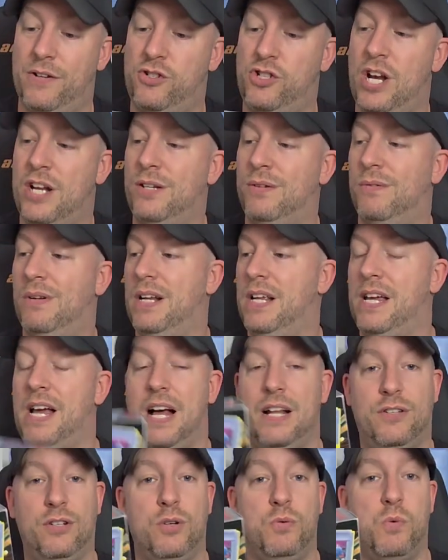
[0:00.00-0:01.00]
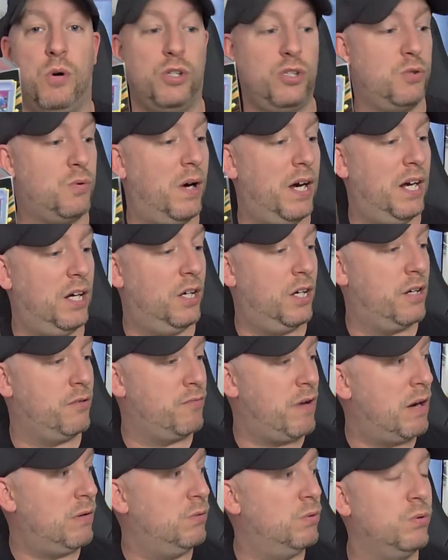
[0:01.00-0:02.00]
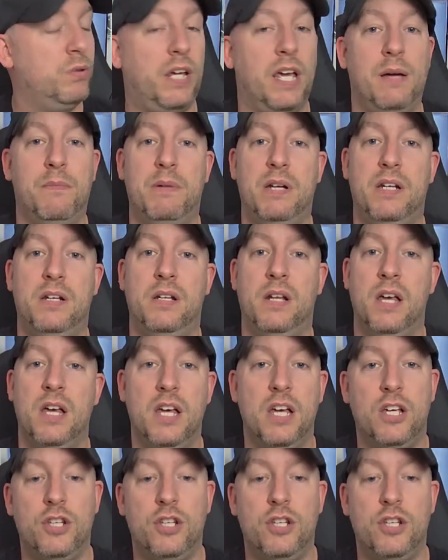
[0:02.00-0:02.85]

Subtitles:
I do watch quite a lot of retro gaming